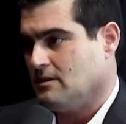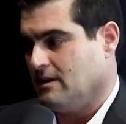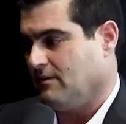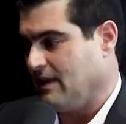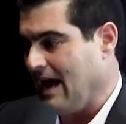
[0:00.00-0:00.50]

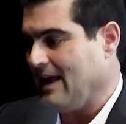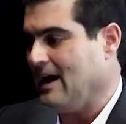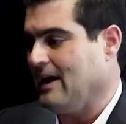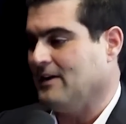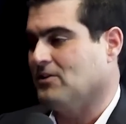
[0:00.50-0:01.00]
The day
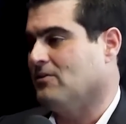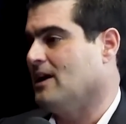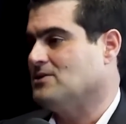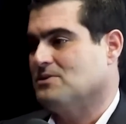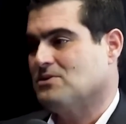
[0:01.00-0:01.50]
I entered
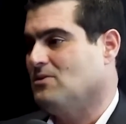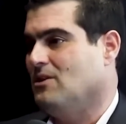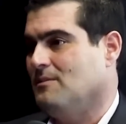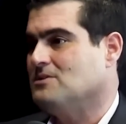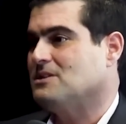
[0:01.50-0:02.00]
graduate school
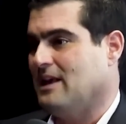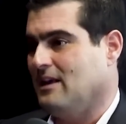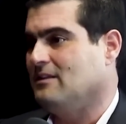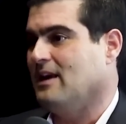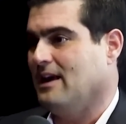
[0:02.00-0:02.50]
almost,
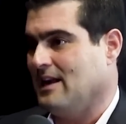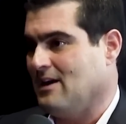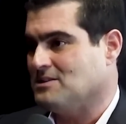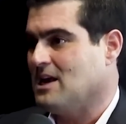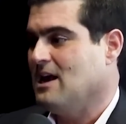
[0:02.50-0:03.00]
they they
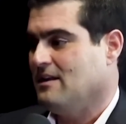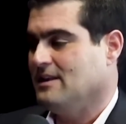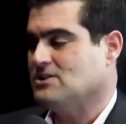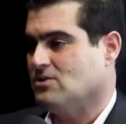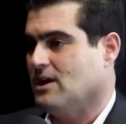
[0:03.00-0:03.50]
announced
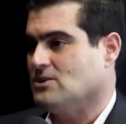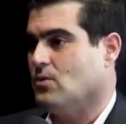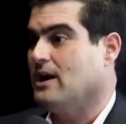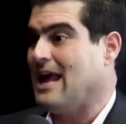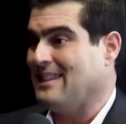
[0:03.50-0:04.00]
these two guys won it.